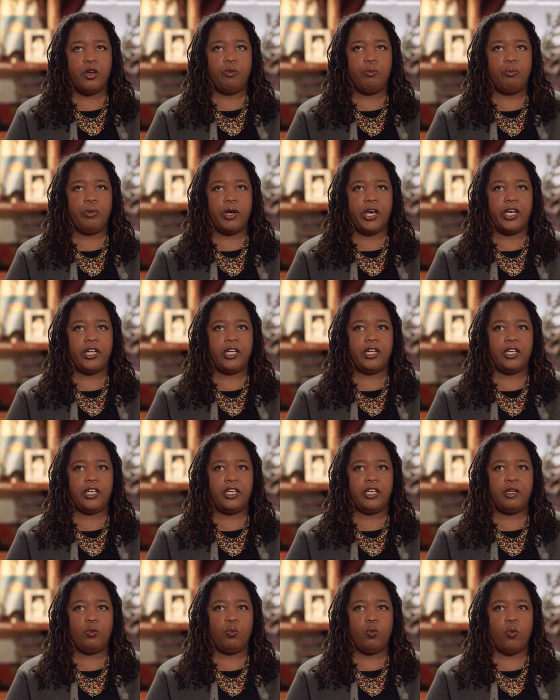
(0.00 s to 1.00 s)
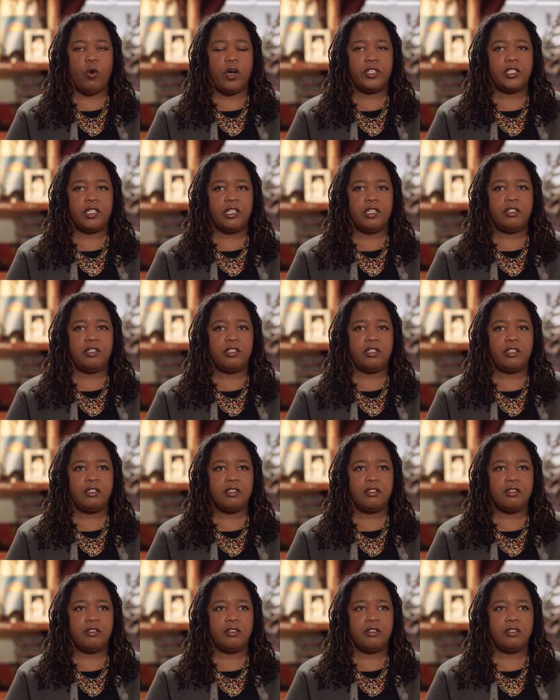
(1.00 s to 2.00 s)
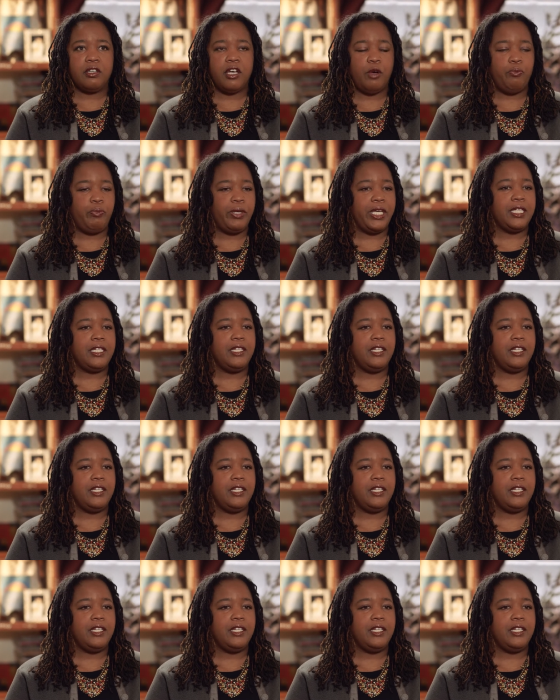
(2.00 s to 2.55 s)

but it wasn't a big